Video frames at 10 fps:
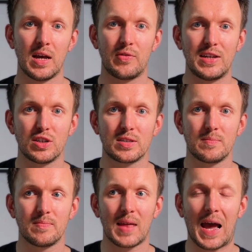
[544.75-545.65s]
They just
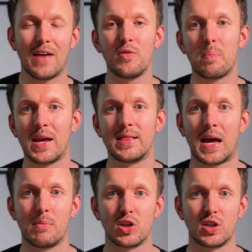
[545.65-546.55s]
haven't paid
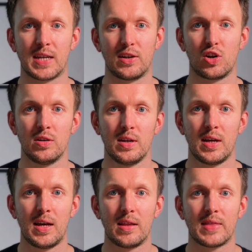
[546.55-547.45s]
that much attention.
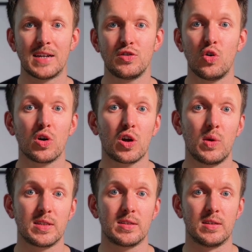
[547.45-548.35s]
That's not a
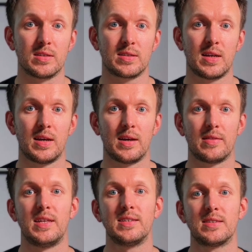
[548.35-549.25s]
coincidence.
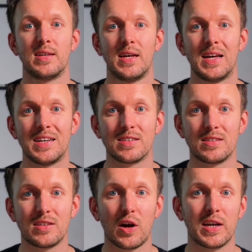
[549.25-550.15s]
This is a
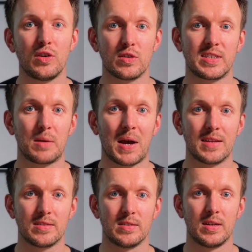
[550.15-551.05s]
diagnostic
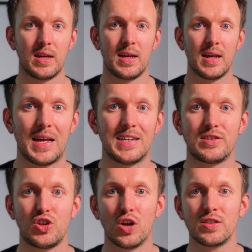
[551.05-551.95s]
pattern. It's
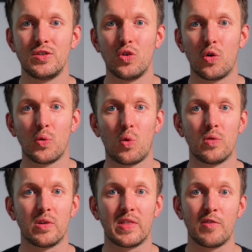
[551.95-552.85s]
just not the one
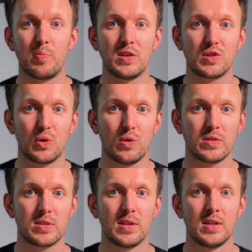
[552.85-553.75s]
that they've been
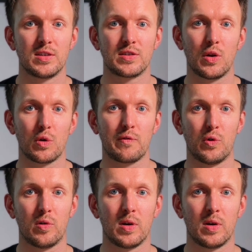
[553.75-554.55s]
taught to look for.